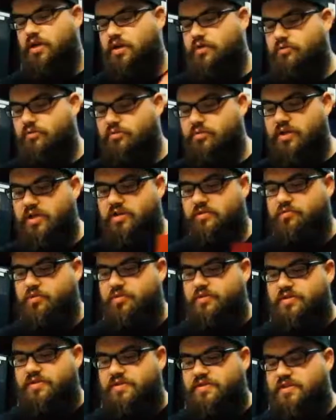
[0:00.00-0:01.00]
I will play
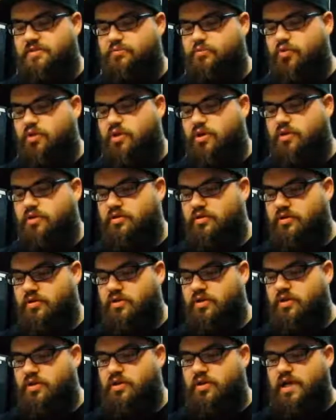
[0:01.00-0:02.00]
both a Sin Prodder
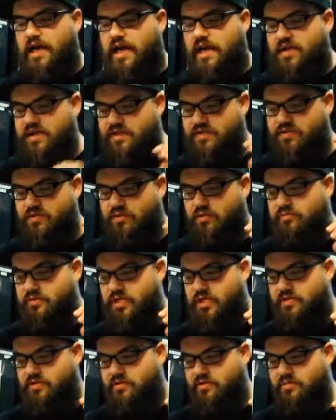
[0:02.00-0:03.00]
and a Storm
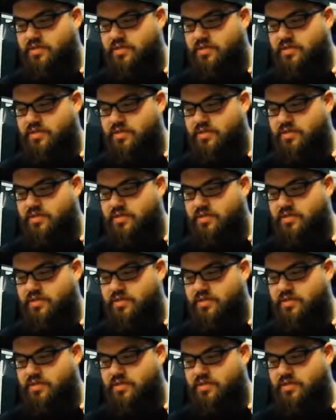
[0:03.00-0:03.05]
Chaser